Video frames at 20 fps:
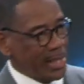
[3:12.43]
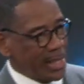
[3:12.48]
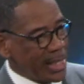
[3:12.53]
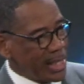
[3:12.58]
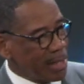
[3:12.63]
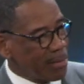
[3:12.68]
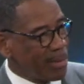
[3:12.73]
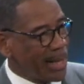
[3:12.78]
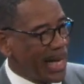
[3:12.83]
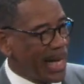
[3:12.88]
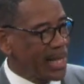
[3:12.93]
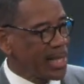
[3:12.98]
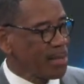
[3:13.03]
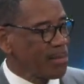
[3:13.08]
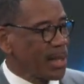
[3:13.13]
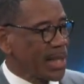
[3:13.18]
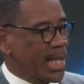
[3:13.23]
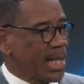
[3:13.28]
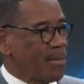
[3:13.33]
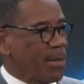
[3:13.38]
Nehemiah, them
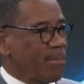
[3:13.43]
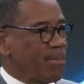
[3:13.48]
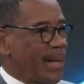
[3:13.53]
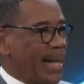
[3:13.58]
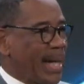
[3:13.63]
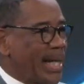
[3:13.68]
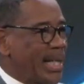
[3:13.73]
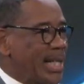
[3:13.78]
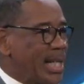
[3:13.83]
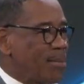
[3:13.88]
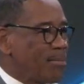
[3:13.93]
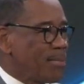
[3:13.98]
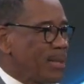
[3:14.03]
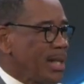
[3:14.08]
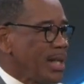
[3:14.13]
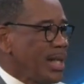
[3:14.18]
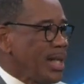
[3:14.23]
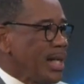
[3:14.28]
are coming back up,